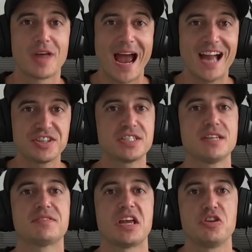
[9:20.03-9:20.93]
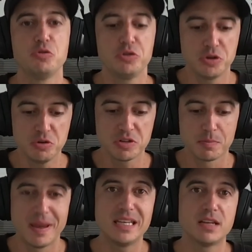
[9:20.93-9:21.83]
the adjectives that you use
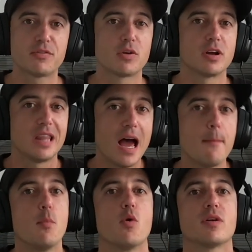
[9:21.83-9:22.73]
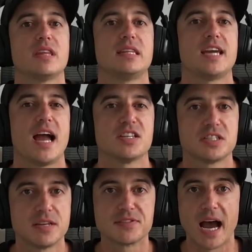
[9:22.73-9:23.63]
may differ a lot more than the
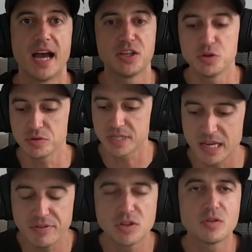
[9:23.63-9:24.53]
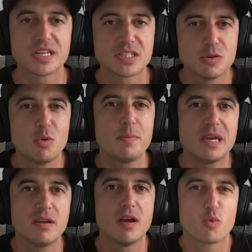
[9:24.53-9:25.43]
adjectives I use. Even though they still will
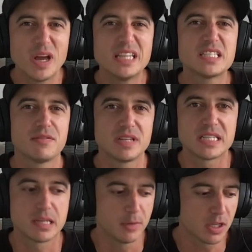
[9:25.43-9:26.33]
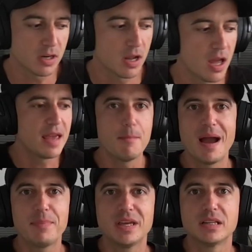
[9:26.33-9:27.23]
be relatively similar, they
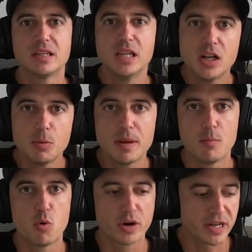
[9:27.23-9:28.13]
might be a little bit more